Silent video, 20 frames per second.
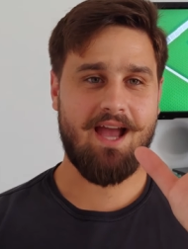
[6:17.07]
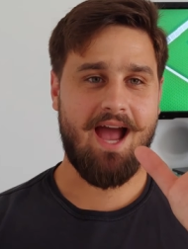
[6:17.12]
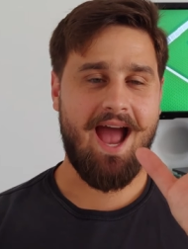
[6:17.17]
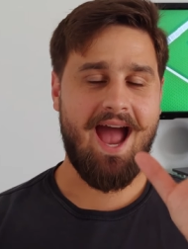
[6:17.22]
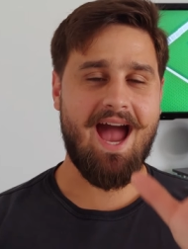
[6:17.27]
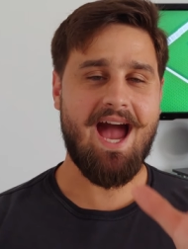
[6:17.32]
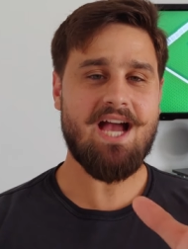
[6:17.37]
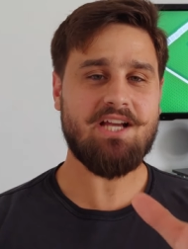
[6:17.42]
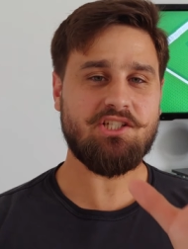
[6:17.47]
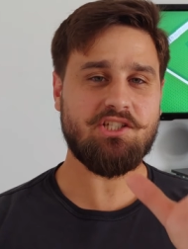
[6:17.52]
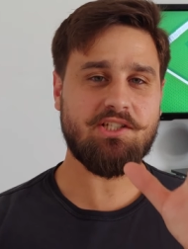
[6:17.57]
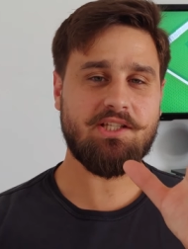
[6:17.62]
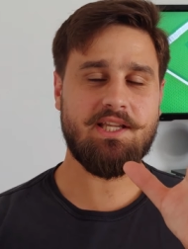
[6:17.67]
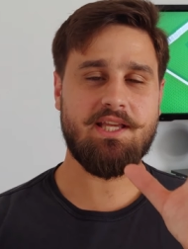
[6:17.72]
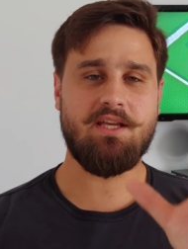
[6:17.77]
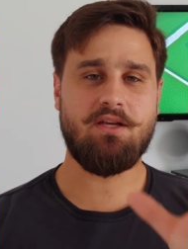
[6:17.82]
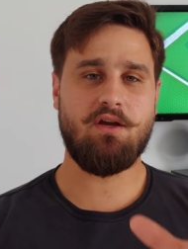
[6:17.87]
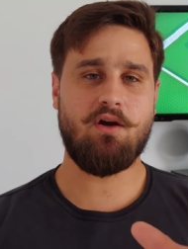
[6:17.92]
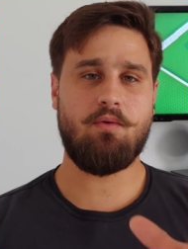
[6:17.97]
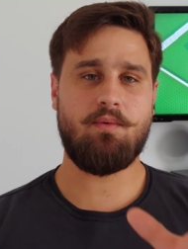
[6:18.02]

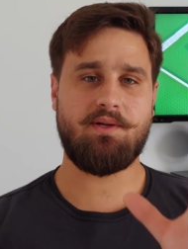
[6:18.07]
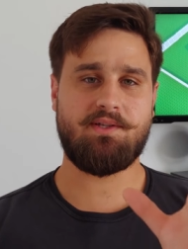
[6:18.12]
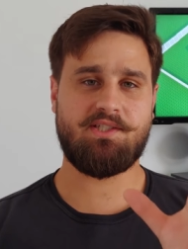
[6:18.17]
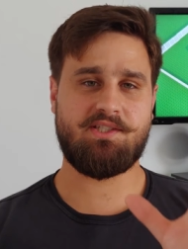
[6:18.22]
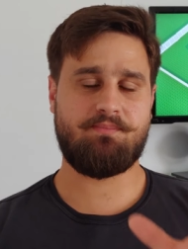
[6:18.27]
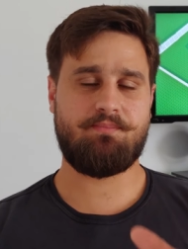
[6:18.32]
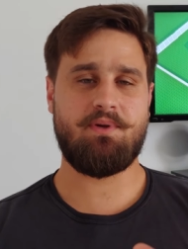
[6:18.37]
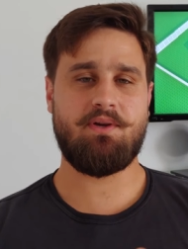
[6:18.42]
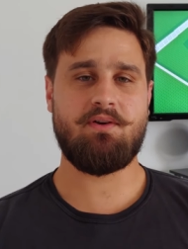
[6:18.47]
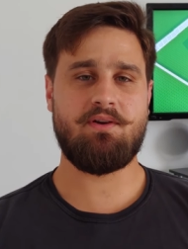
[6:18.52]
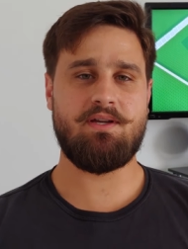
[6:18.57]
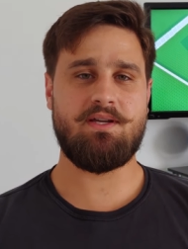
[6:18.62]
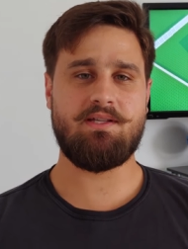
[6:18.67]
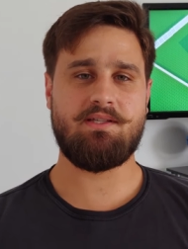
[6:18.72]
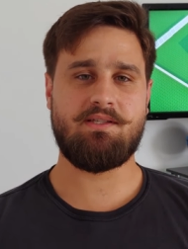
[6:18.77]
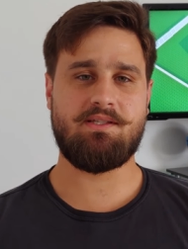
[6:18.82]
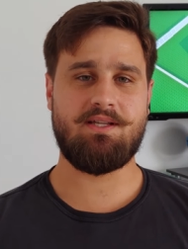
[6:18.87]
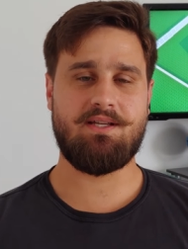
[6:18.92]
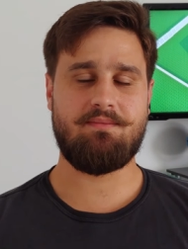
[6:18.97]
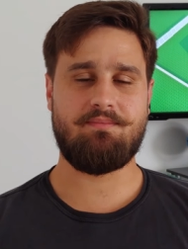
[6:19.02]
Actually go
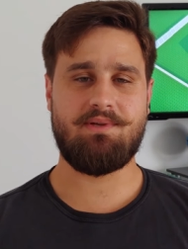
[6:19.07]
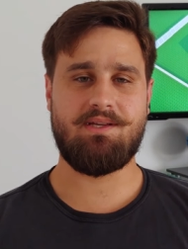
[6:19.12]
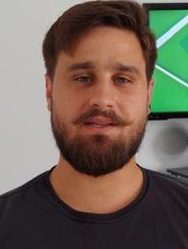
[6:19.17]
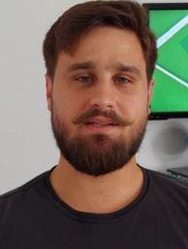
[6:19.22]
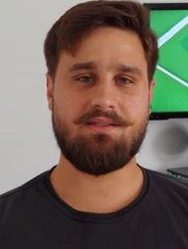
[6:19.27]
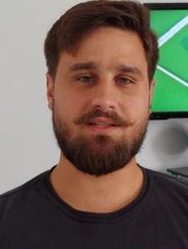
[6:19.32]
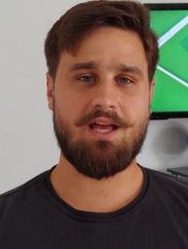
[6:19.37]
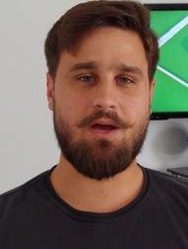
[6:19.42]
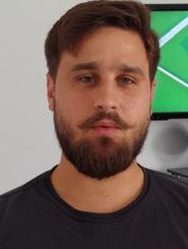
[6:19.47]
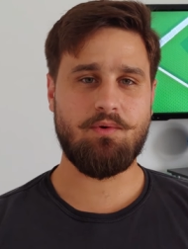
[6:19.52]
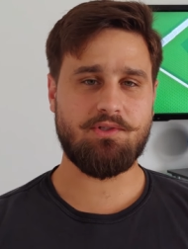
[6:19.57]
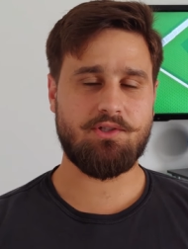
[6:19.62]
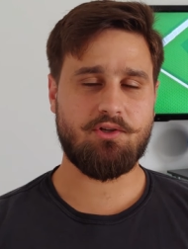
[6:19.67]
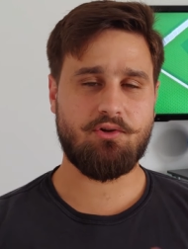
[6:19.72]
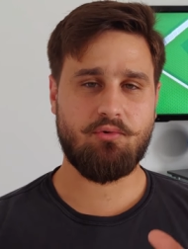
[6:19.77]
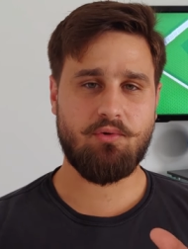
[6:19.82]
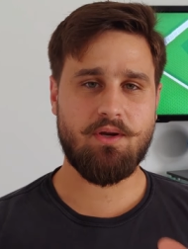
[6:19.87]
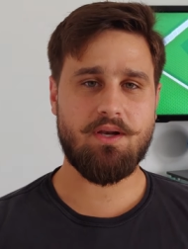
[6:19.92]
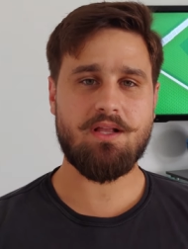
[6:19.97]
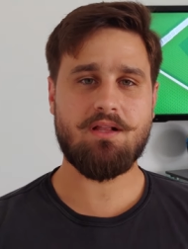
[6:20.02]
experience it, because that was
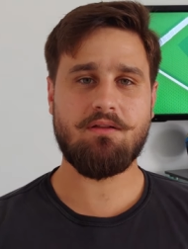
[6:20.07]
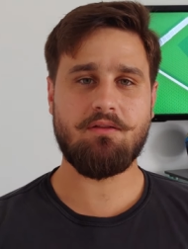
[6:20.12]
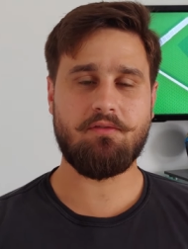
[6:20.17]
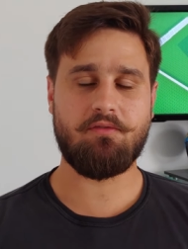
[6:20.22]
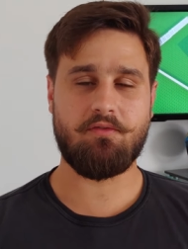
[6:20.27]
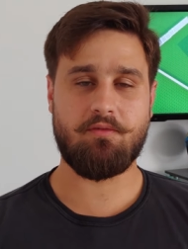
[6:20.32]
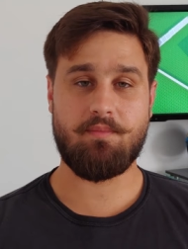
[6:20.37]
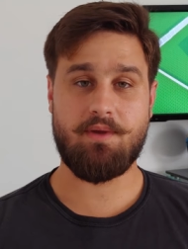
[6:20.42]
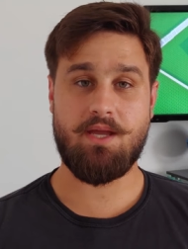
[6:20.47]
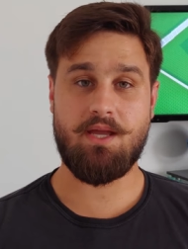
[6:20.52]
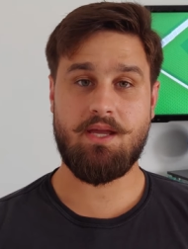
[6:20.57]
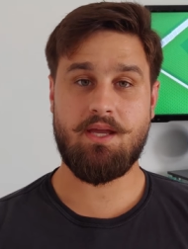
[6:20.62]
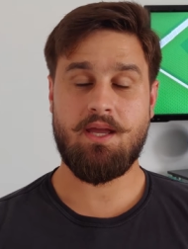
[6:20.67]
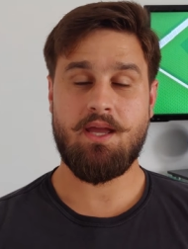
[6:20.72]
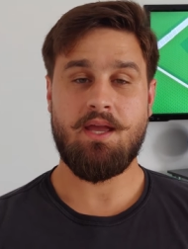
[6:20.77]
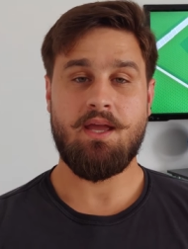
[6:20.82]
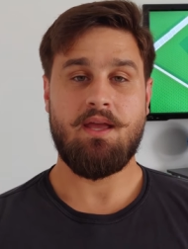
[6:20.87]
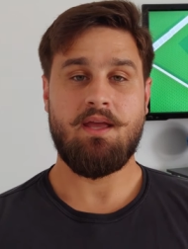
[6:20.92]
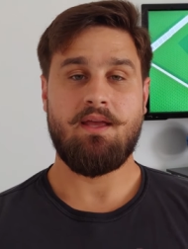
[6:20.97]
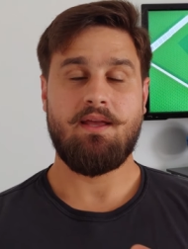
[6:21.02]
critical for me